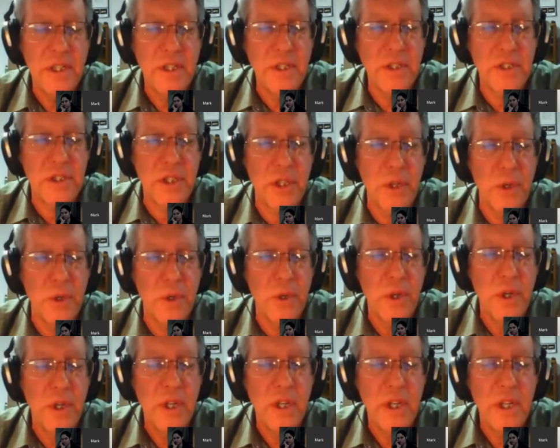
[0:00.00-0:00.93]
And
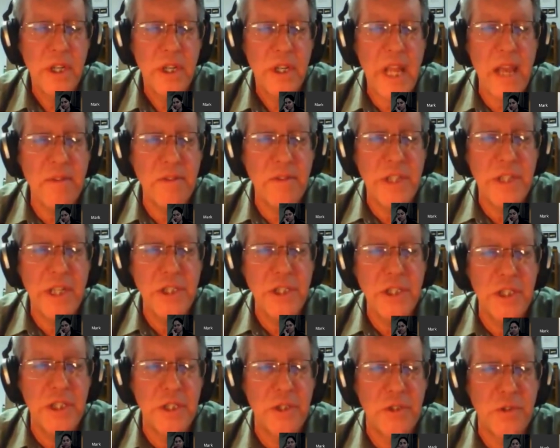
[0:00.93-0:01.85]
so
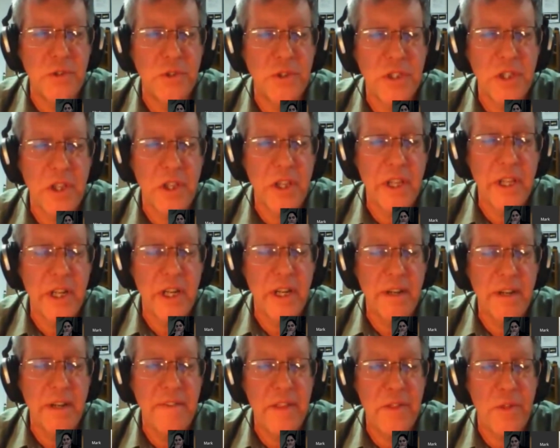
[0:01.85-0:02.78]
cavitation, interestingly
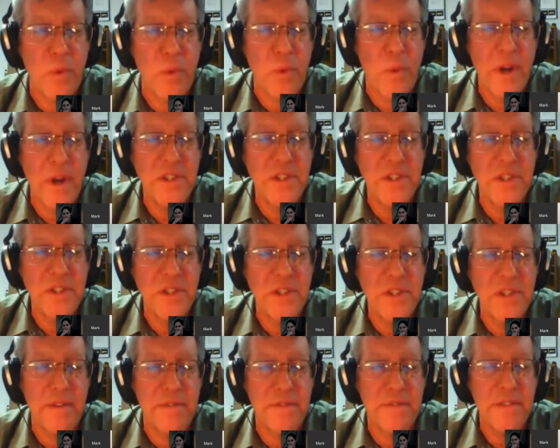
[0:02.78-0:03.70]
enough, had the right
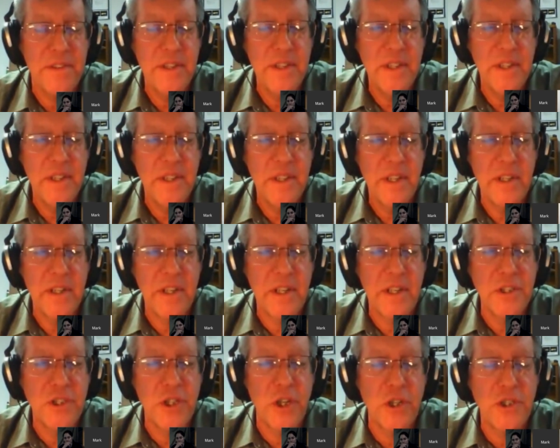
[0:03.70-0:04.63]
stuff.
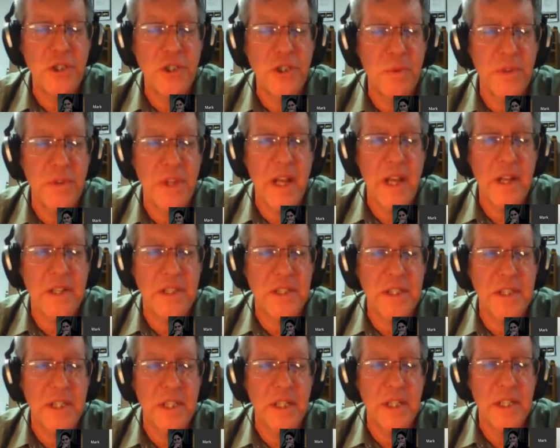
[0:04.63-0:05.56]
In conjunction with
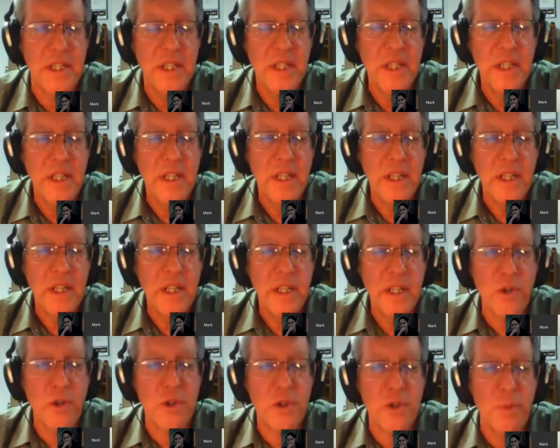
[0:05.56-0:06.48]
that,
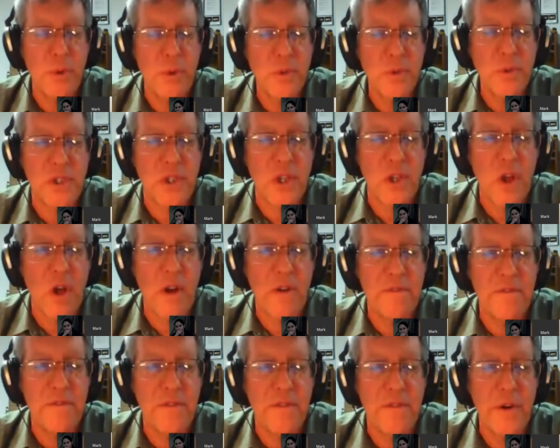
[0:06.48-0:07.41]
it also produces a
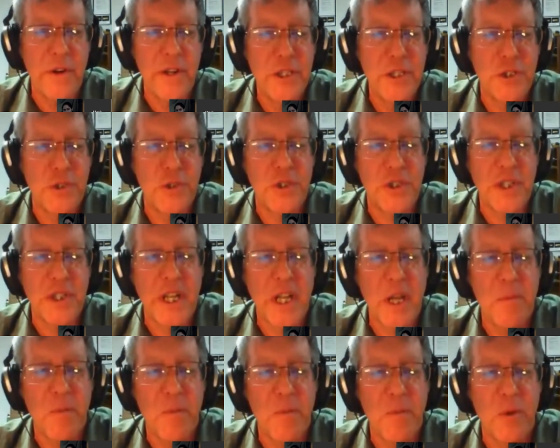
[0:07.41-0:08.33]
lot of very
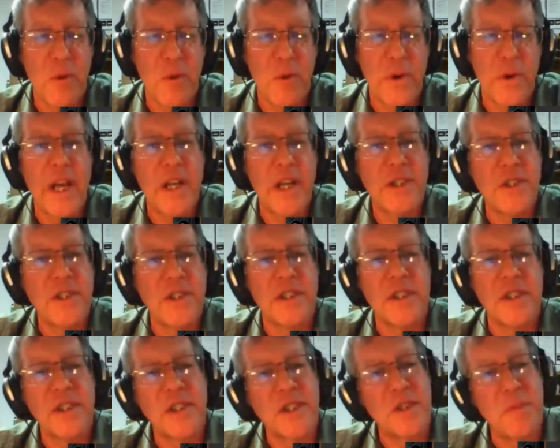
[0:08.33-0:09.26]
interesting chemical
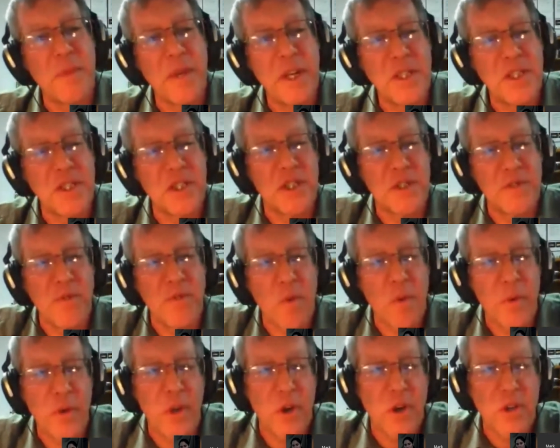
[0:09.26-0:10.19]
reactions and is the basis
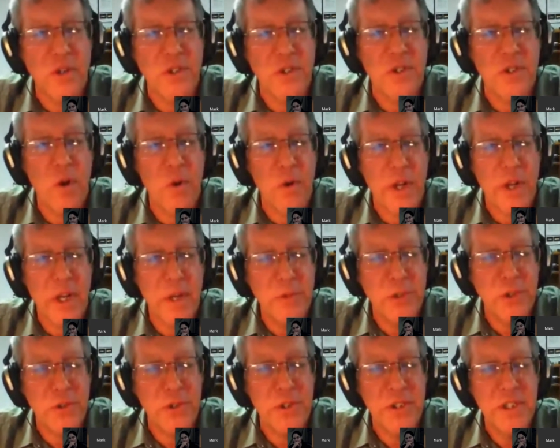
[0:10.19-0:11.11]
of what we call
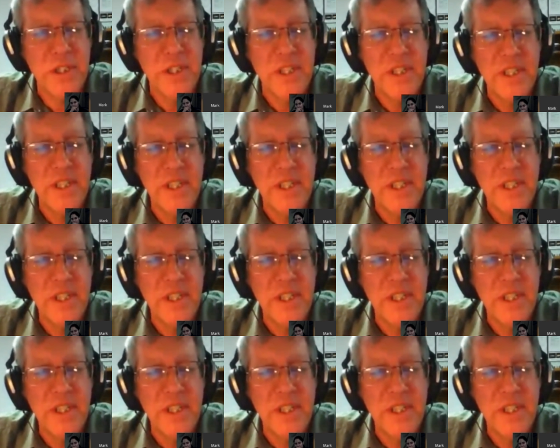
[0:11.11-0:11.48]
sonochemistry.